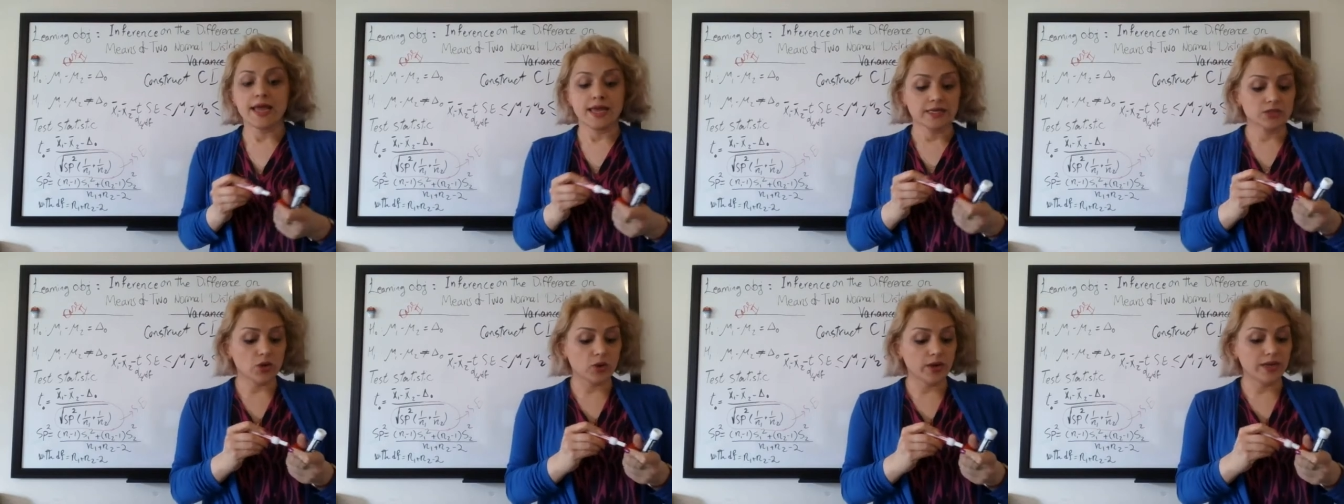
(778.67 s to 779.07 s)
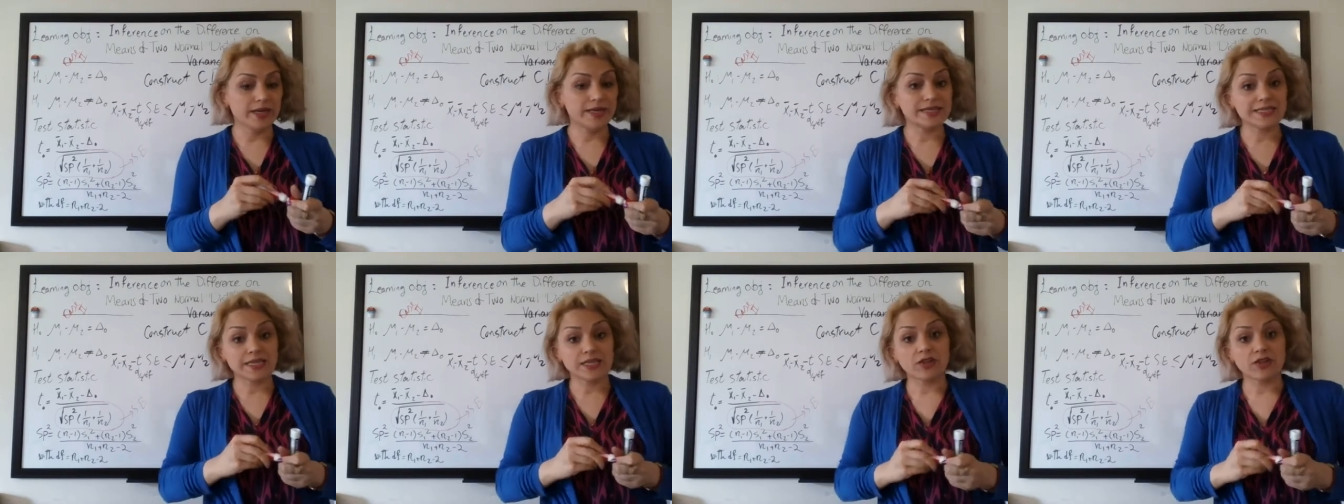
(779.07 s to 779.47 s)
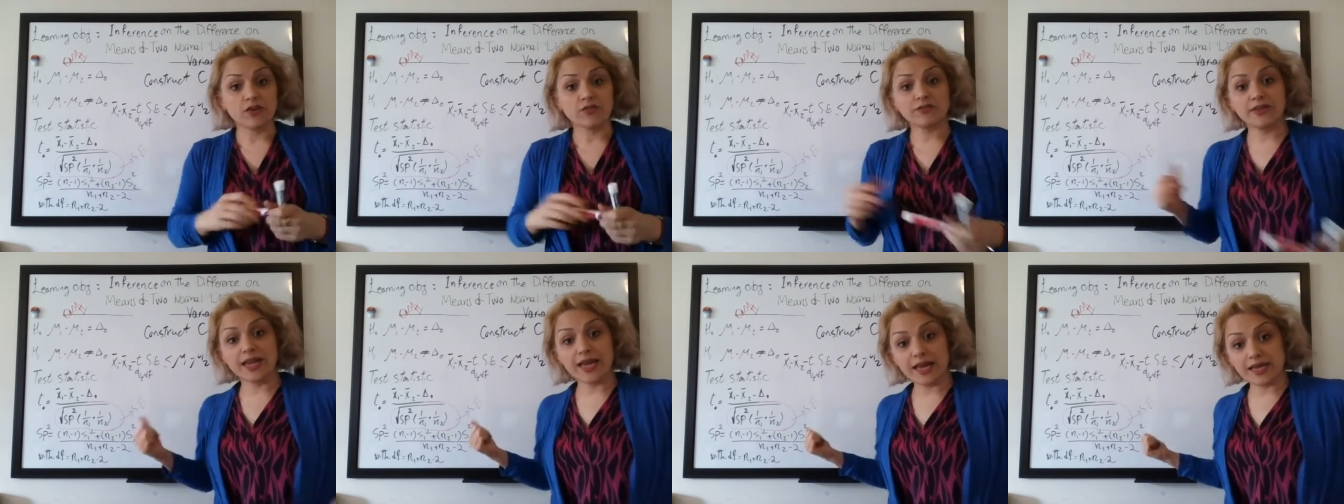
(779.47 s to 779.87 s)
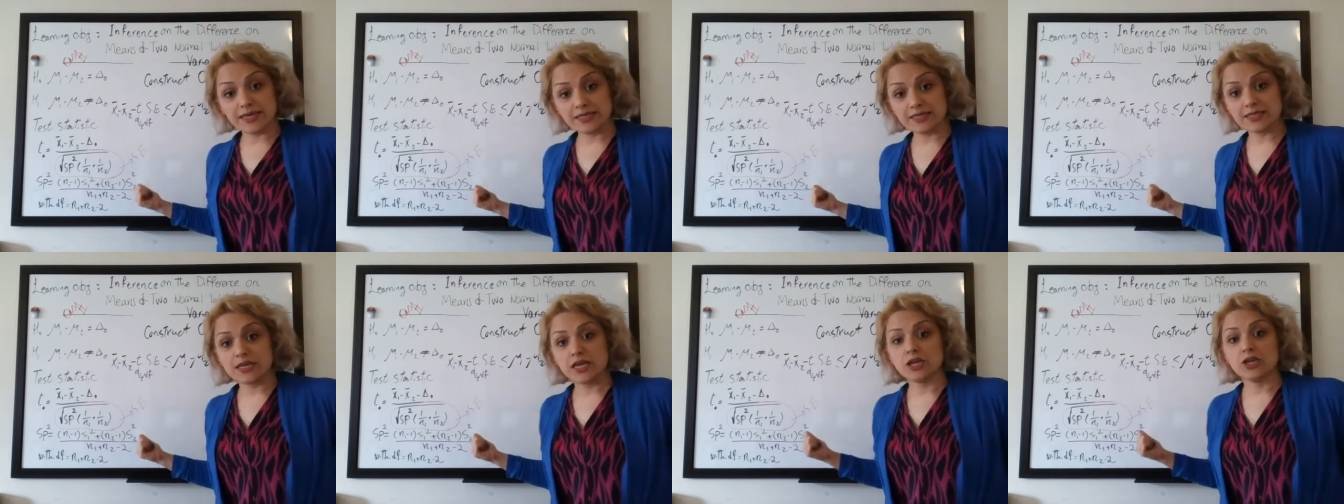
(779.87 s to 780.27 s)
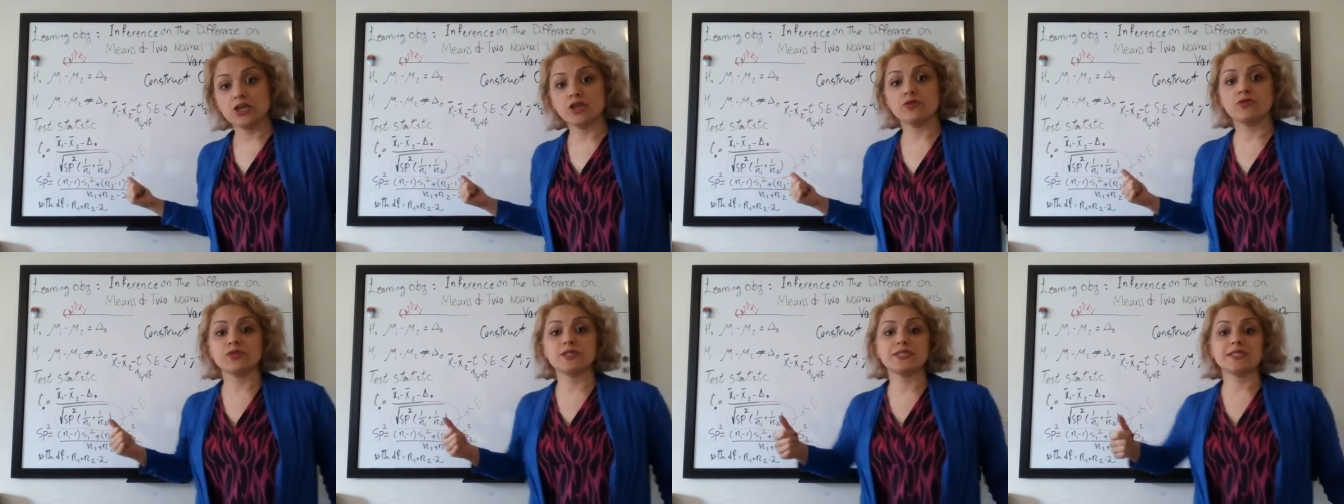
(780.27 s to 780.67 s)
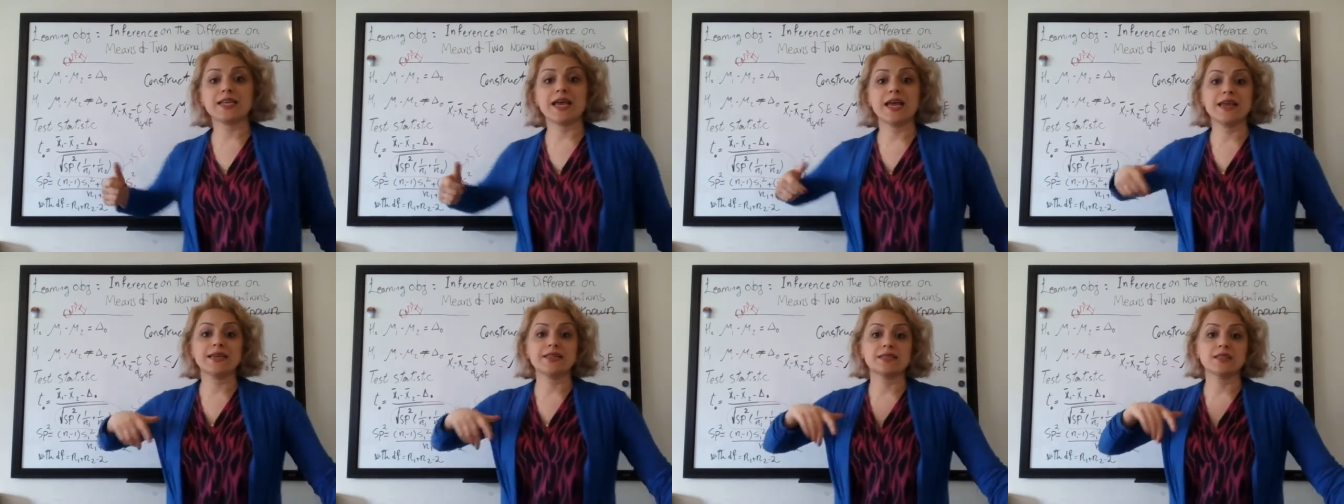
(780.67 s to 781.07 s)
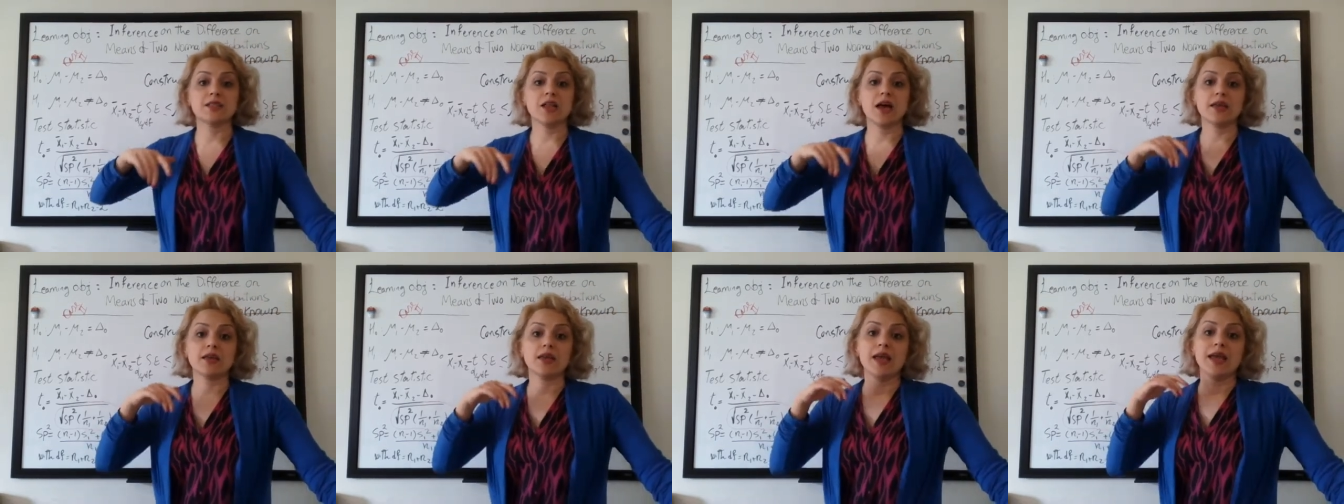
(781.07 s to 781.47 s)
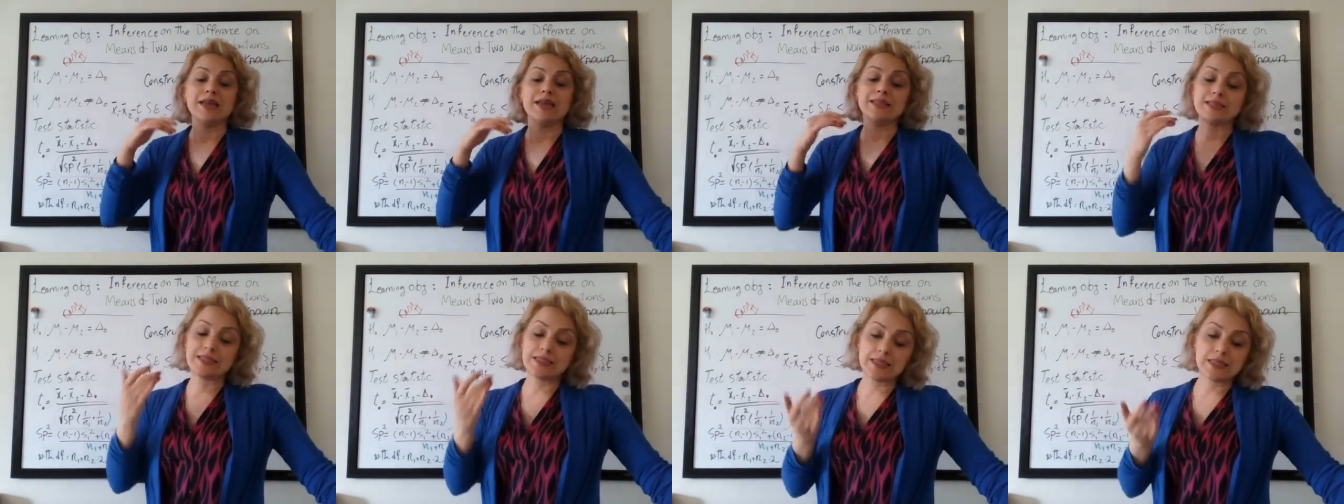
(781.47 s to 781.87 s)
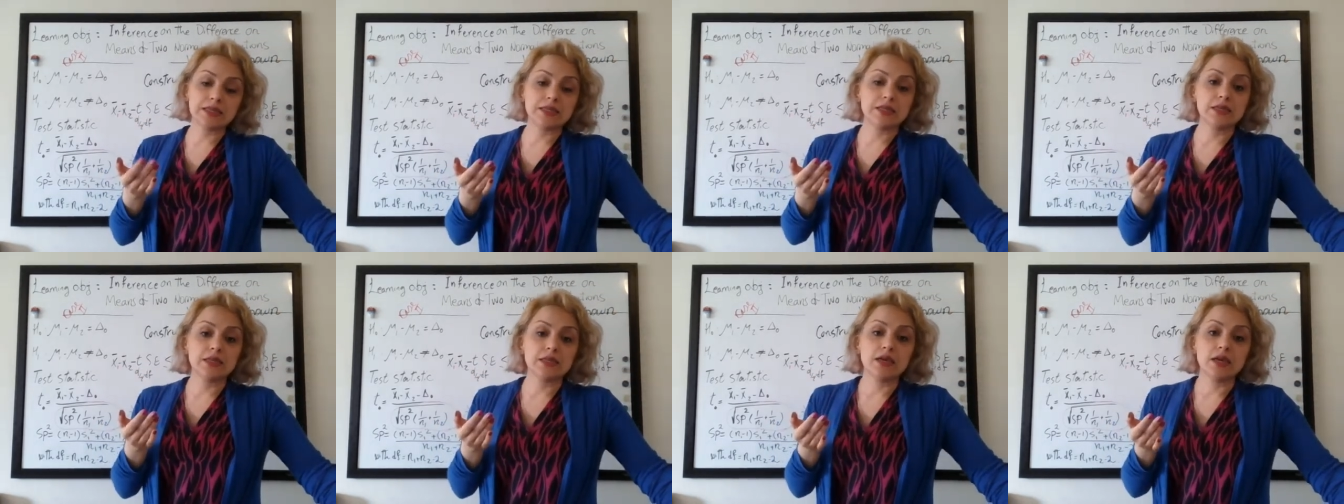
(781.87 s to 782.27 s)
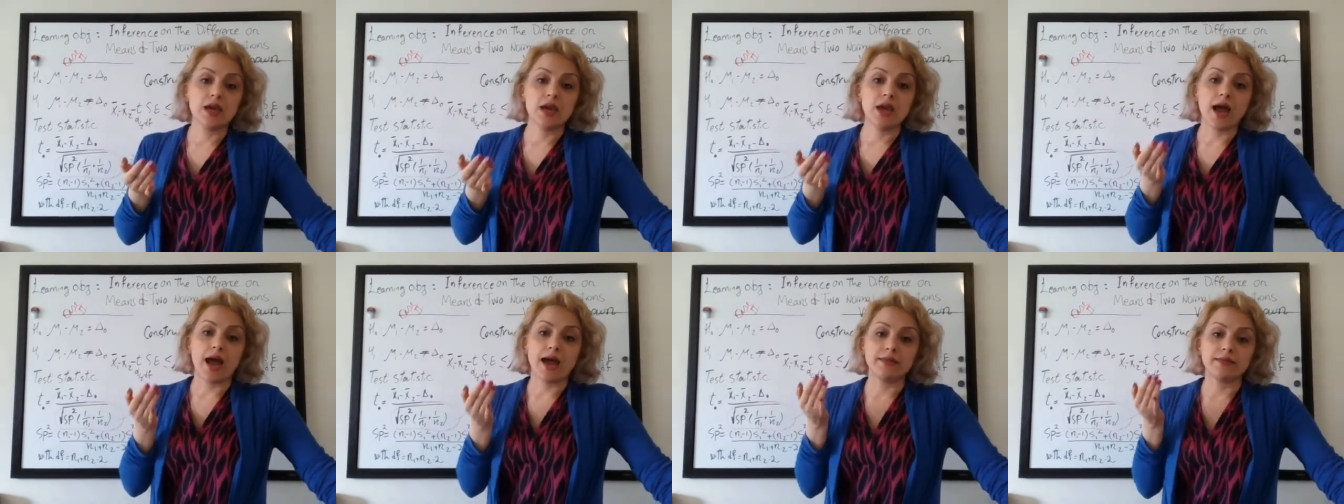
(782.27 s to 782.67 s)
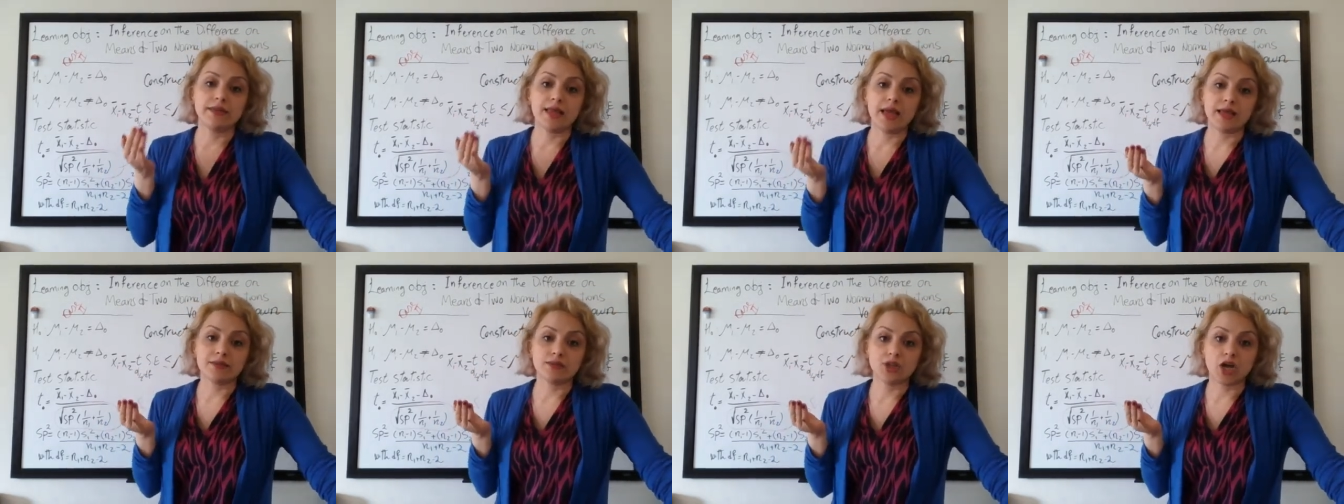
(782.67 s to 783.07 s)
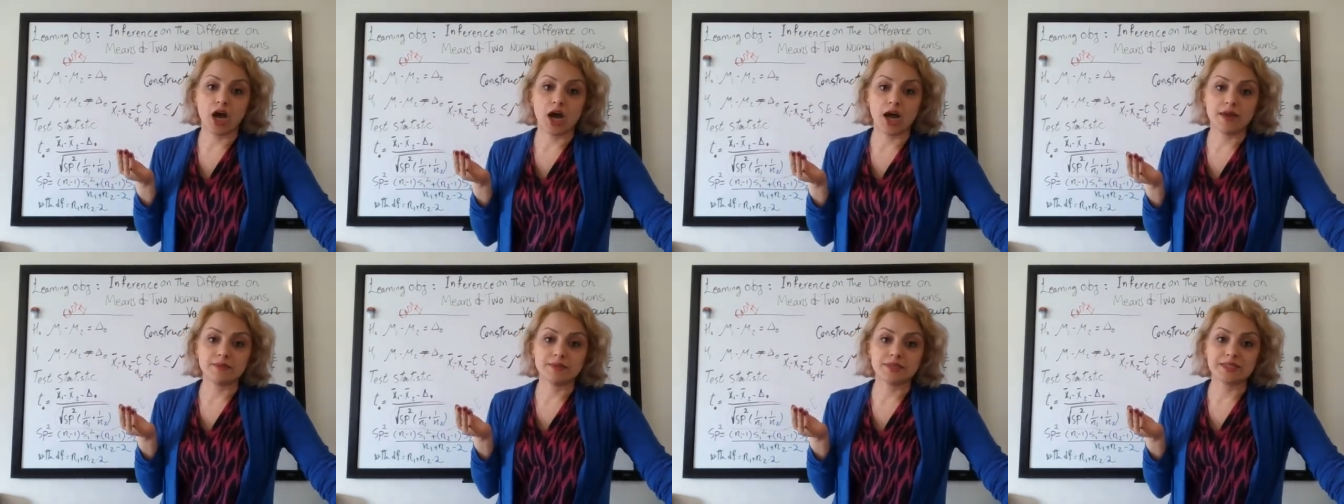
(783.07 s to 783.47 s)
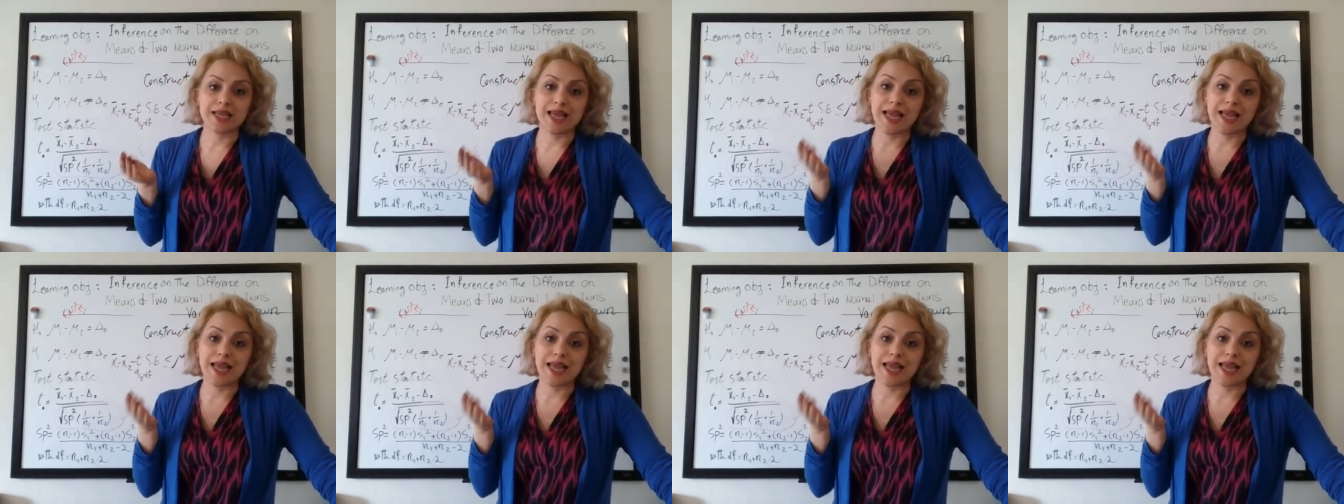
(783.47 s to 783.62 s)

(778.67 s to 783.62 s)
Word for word: So instead of this, you would say it's like T and then times